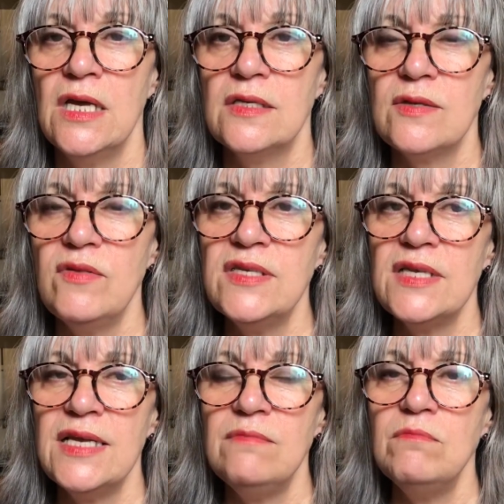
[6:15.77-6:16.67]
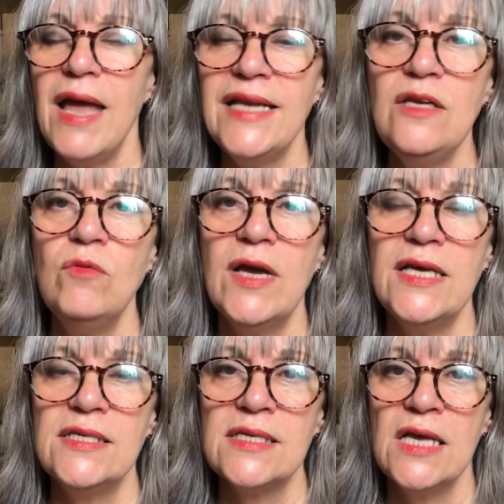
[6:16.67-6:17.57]
So this in many
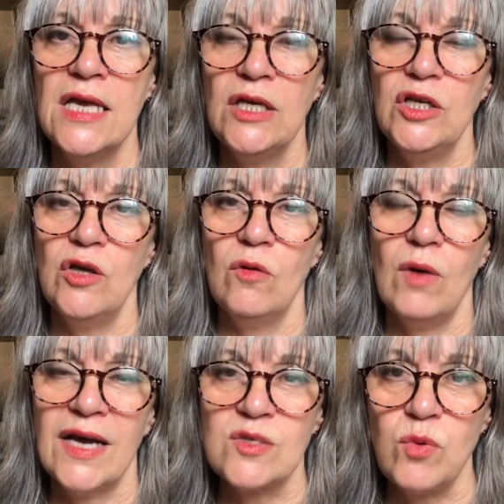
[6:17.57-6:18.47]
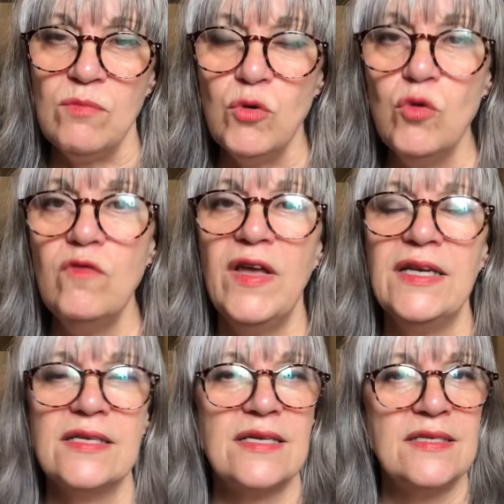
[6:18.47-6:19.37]
ways, you know, as we move in,
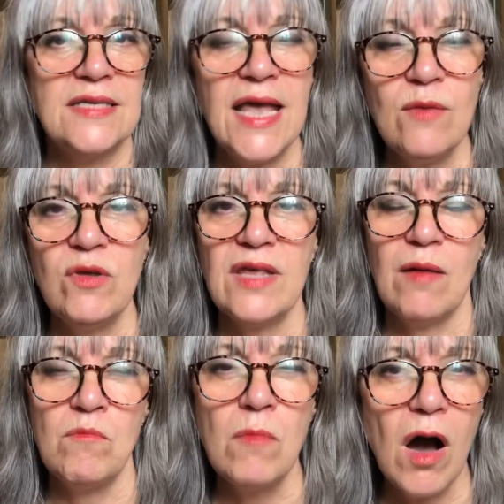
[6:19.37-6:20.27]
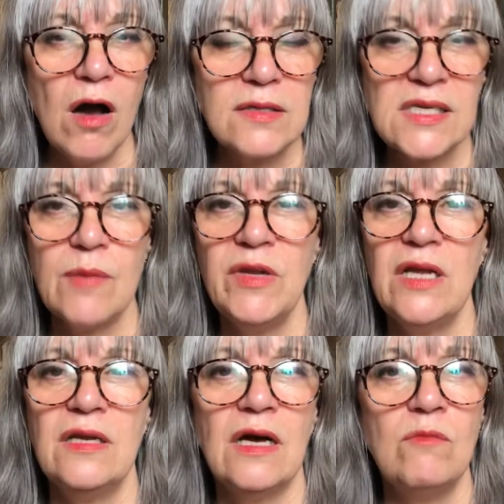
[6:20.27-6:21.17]
as I say, with that Mars coming
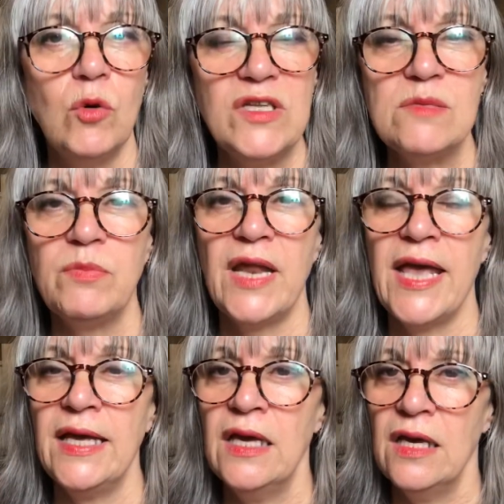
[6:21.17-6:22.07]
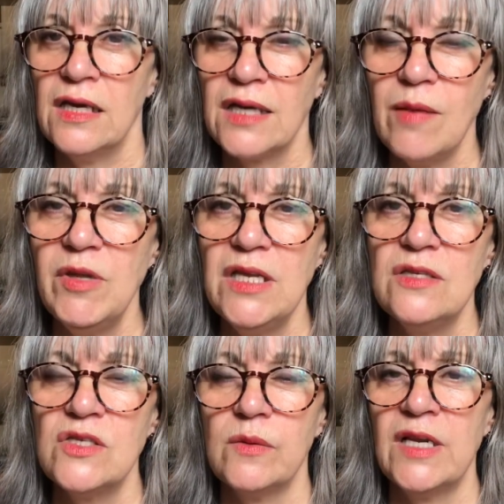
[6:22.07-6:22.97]
in now more into play, coming
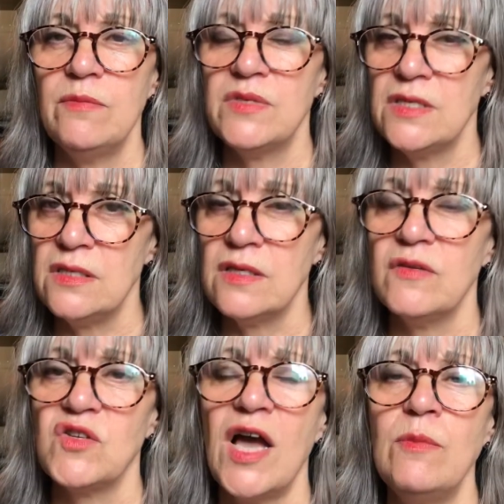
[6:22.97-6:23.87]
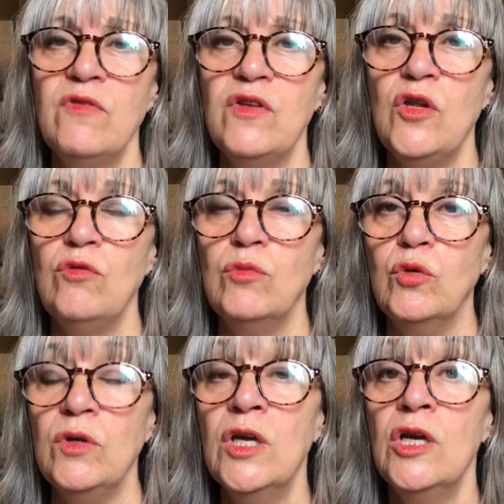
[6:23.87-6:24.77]
into eclipse season at the time of a new
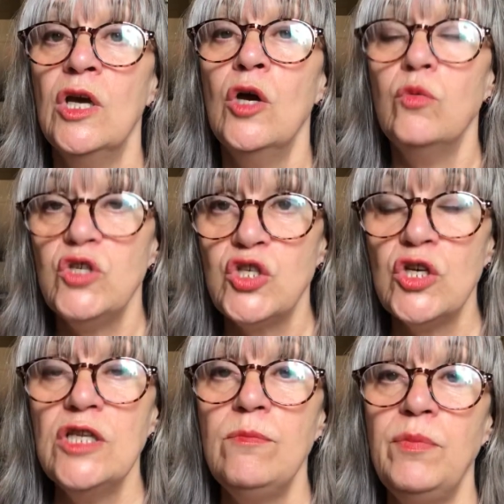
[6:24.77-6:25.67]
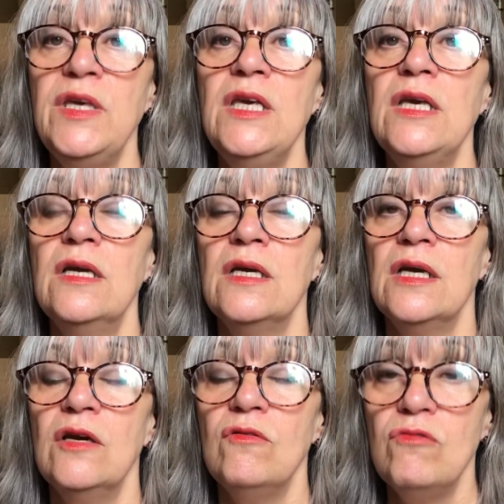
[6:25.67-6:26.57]
moon, we should be
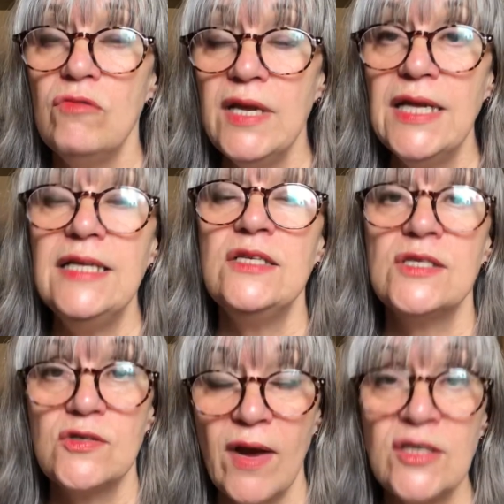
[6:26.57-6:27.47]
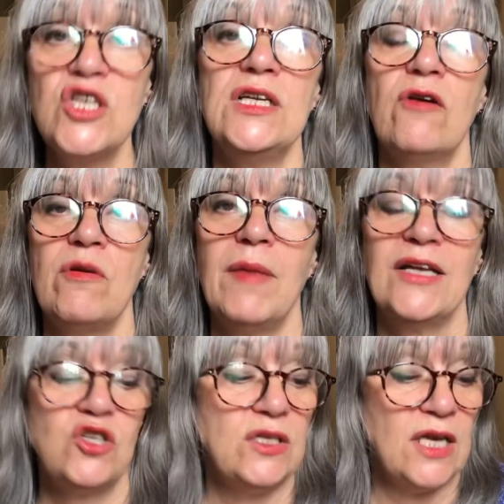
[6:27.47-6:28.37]
really stretching our
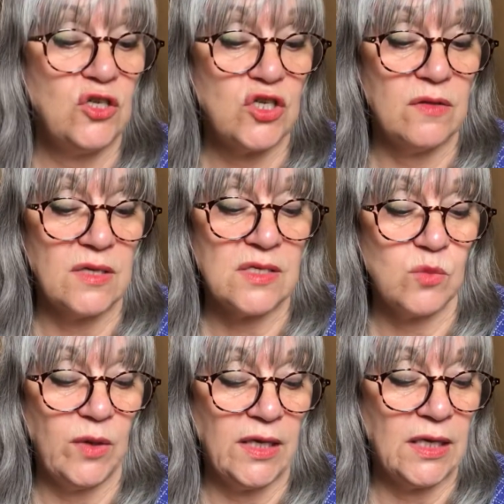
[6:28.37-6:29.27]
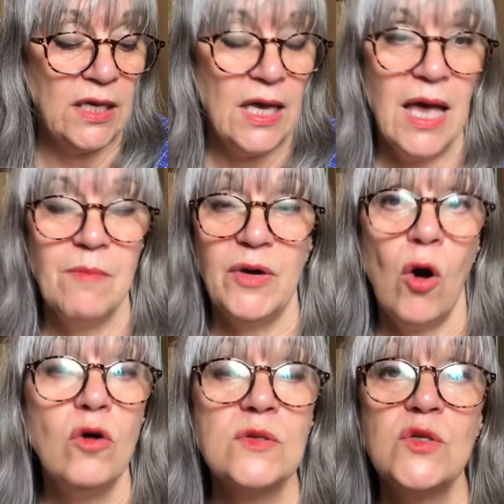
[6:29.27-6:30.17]
imagination this week, but
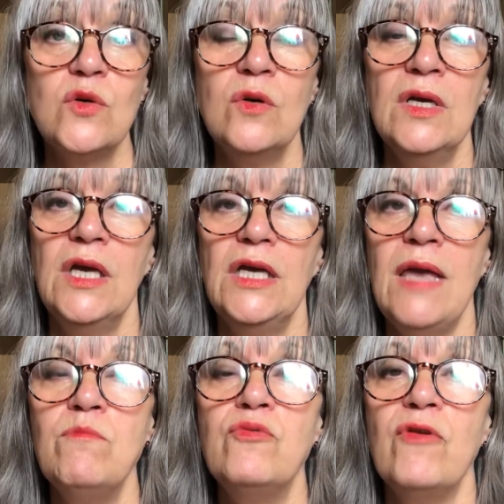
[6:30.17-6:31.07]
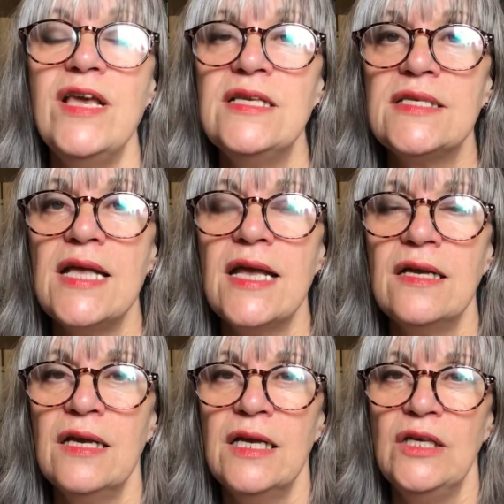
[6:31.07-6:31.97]
also
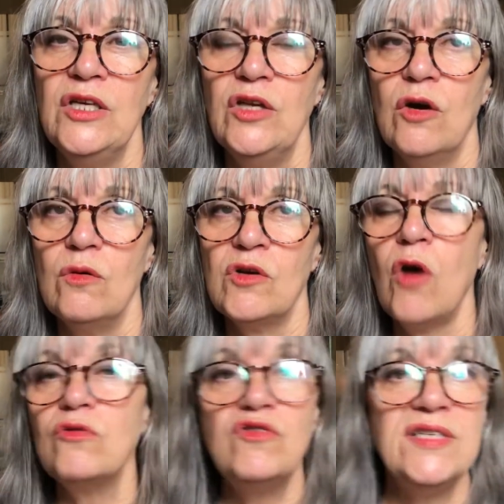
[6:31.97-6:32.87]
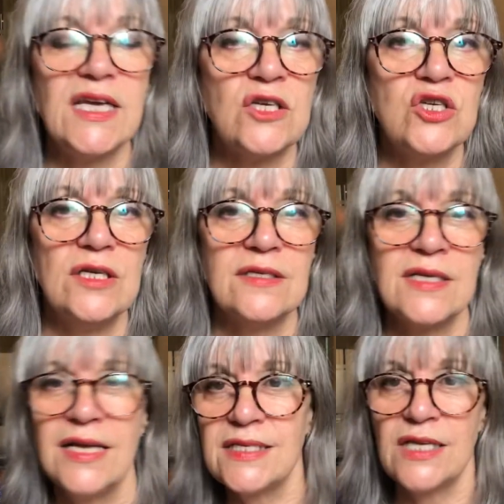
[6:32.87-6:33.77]
embracing, you know, contradictions
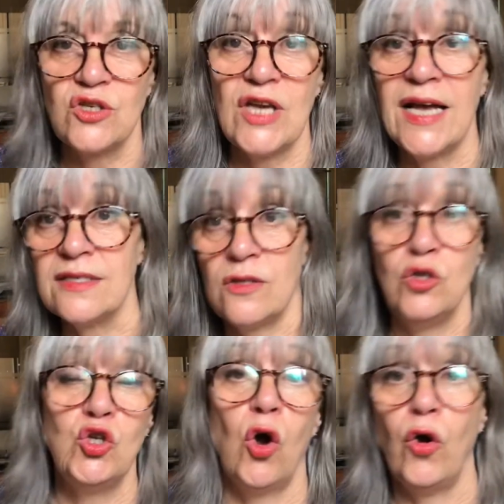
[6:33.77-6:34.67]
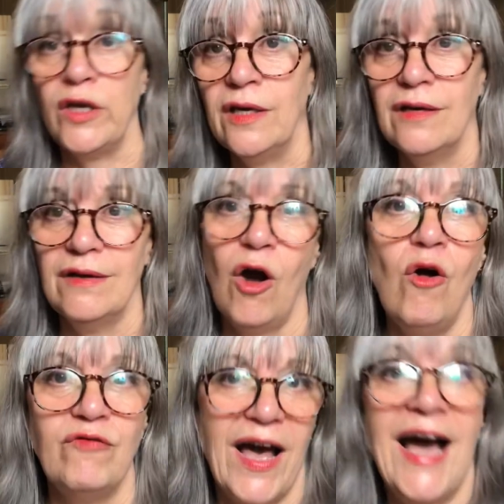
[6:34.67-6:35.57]
such as the joy
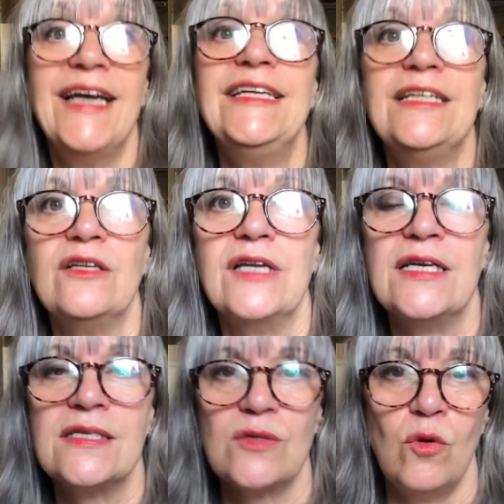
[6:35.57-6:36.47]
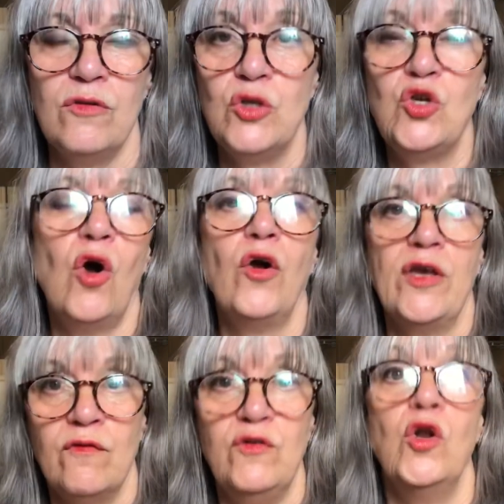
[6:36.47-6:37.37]
of idleness or the joy
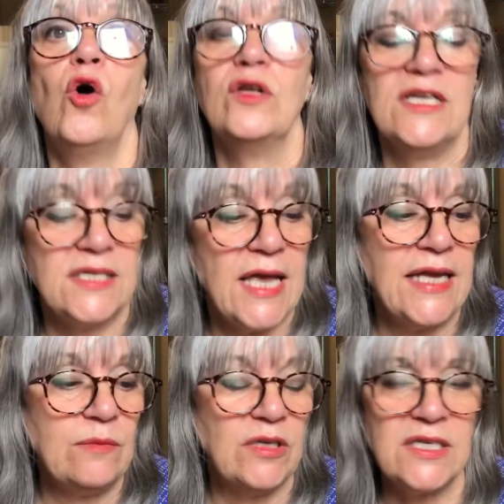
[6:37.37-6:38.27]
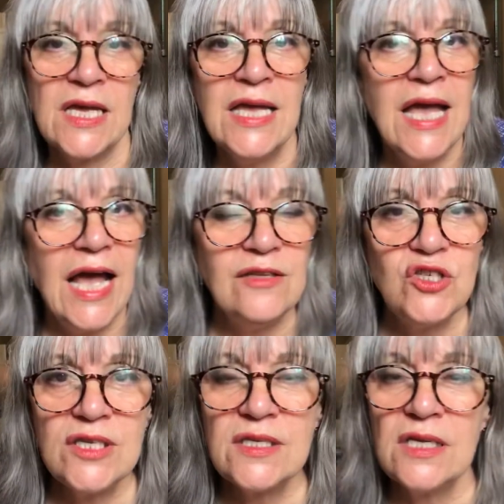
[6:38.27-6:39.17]
of non-attainment, and
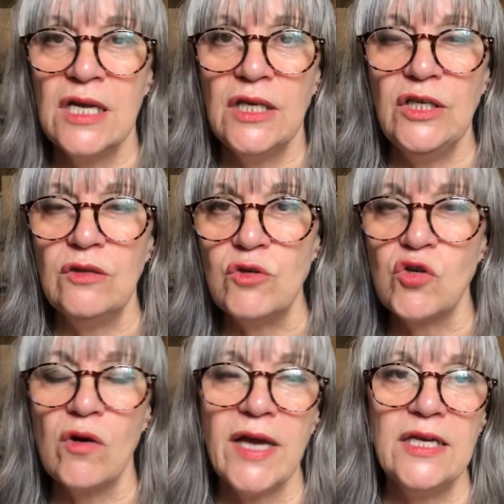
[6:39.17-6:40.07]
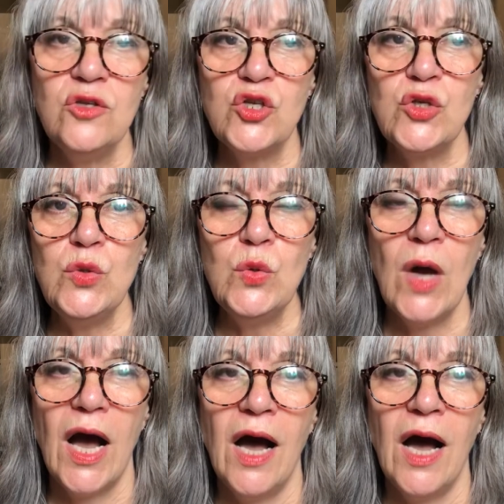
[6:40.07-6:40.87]
just, you know, trying to